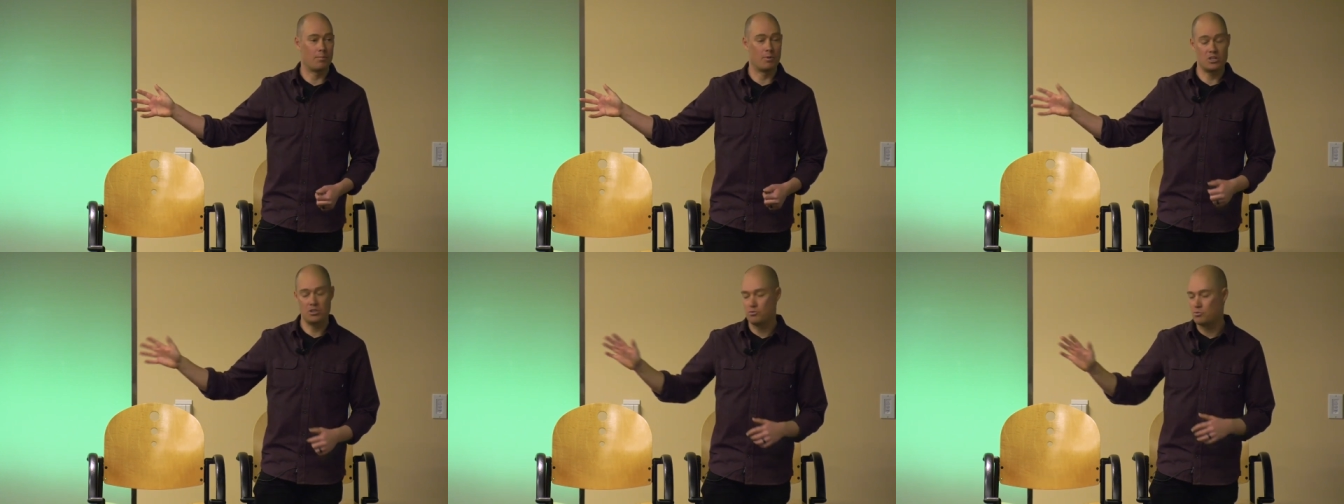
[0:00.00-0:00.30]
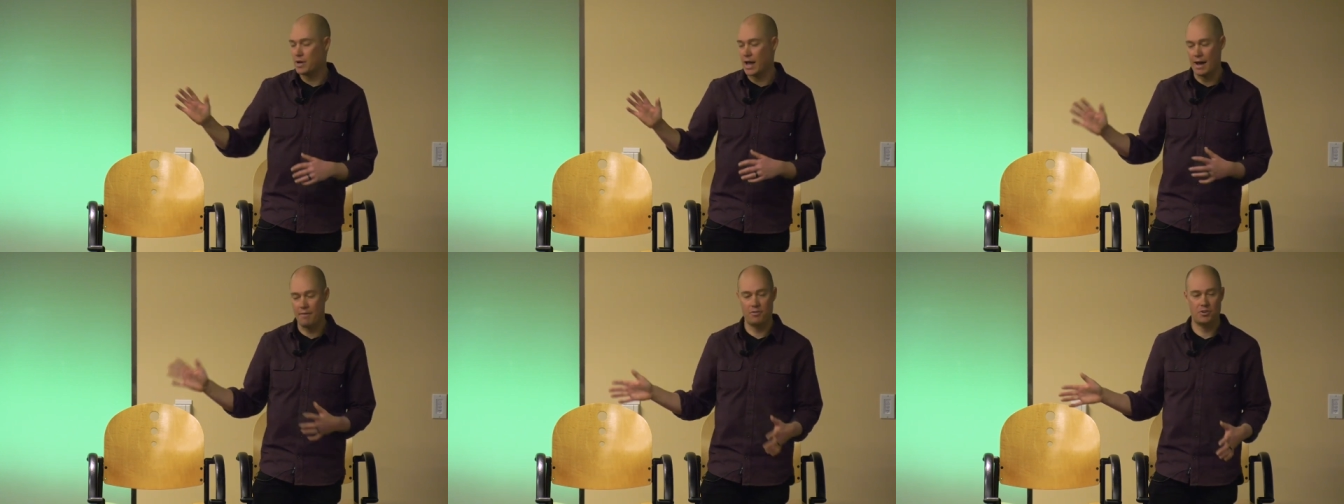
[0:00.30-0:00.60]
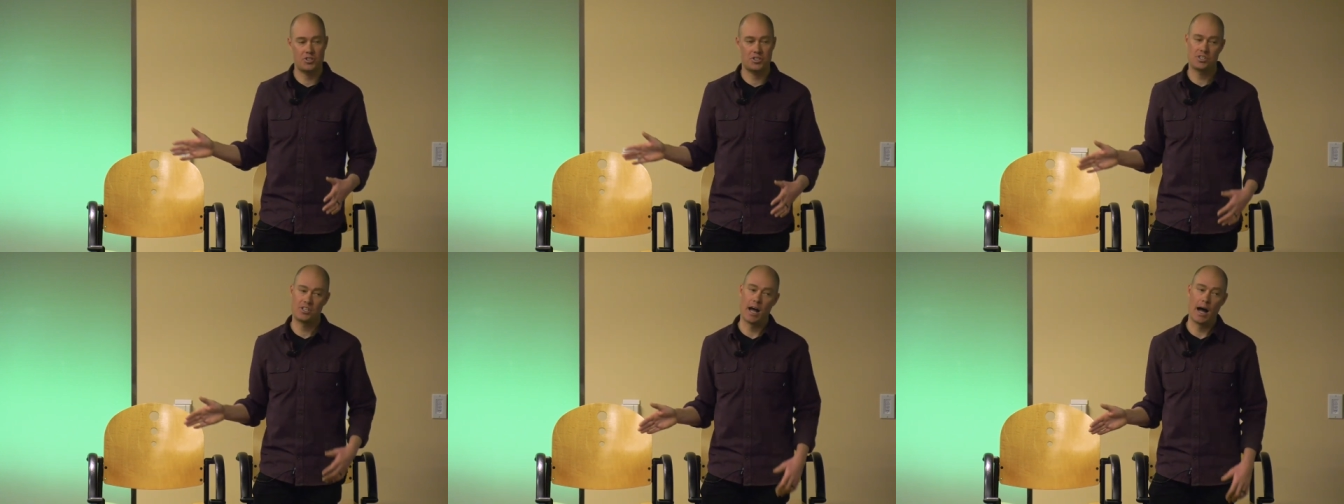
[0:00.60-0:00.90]
but you
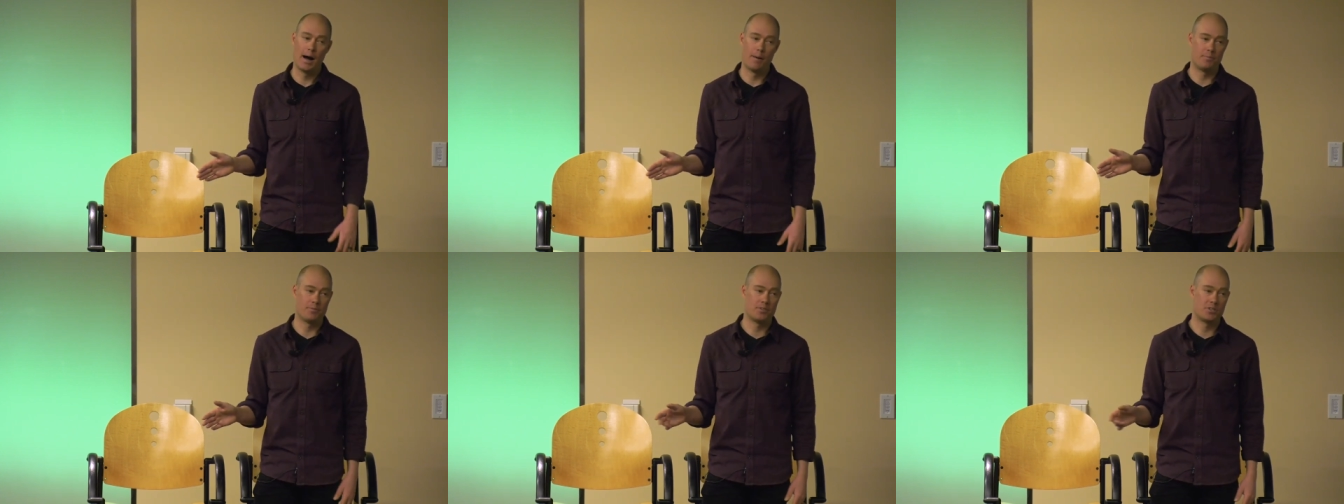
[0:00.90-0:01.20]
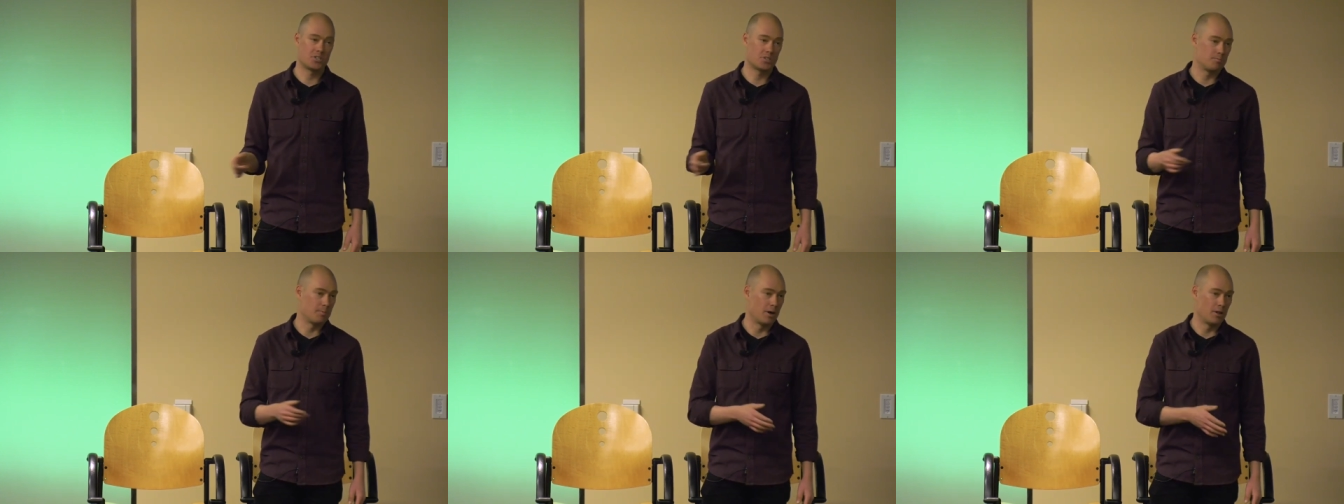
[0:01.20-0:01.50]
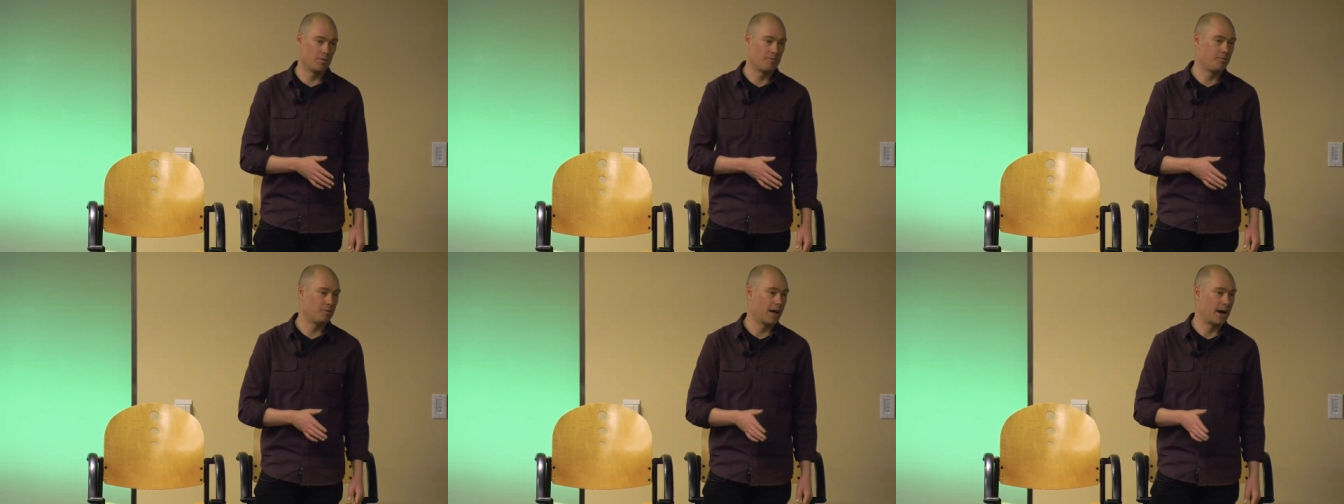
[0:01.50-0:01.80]
never stop to
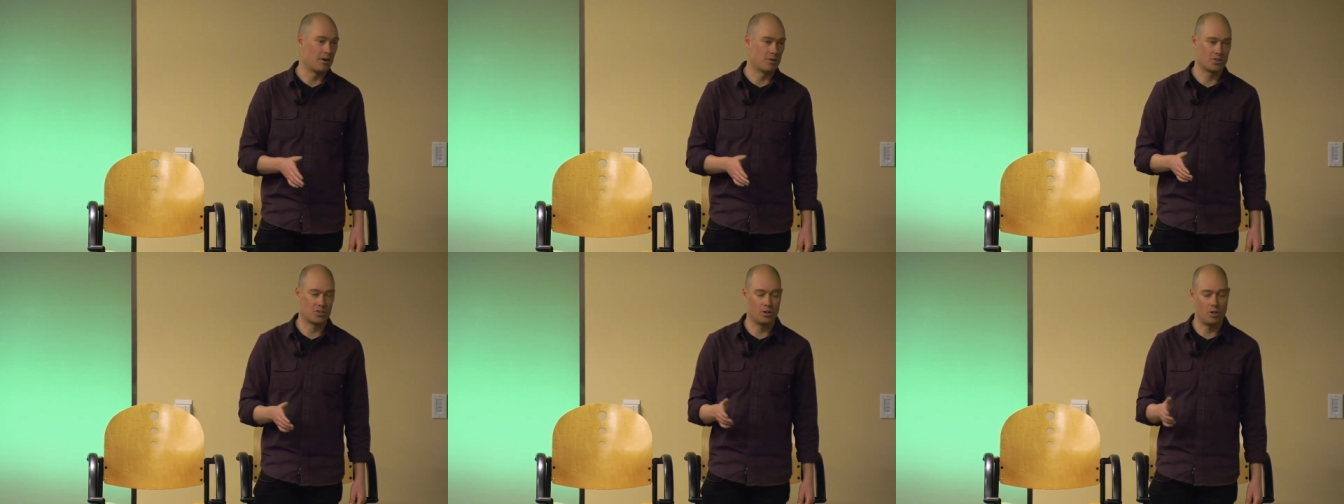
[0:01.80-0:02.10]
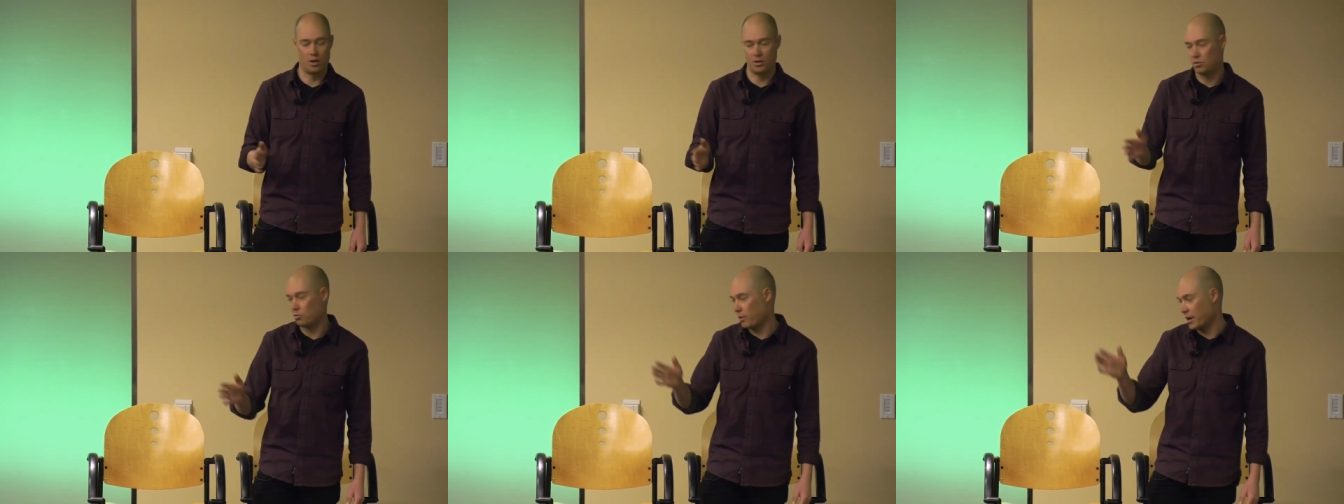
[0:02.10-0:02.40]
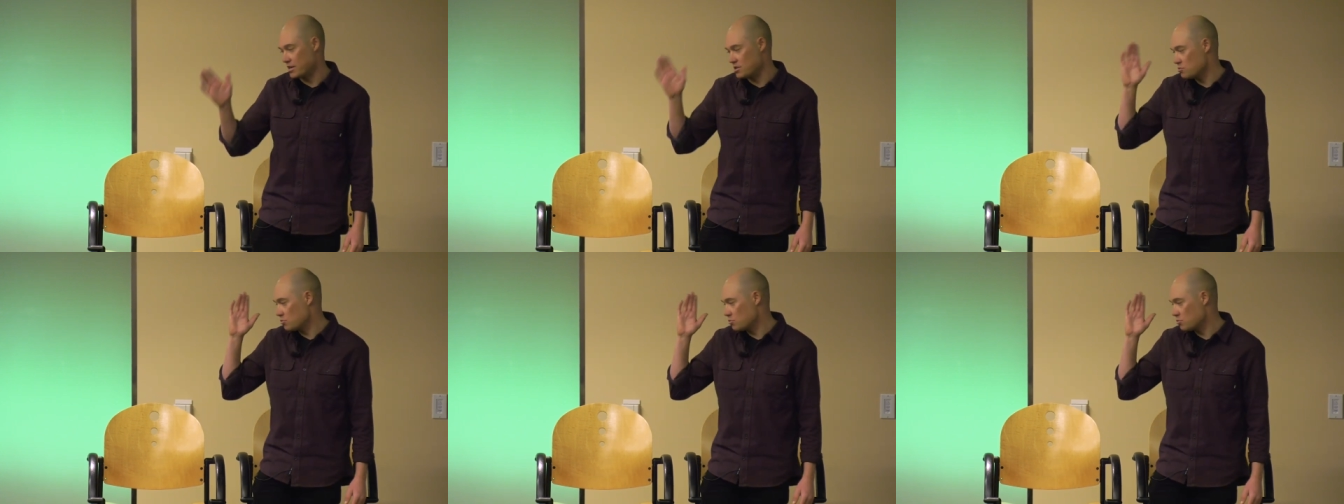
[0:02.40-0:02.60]
smell the flowers along the way.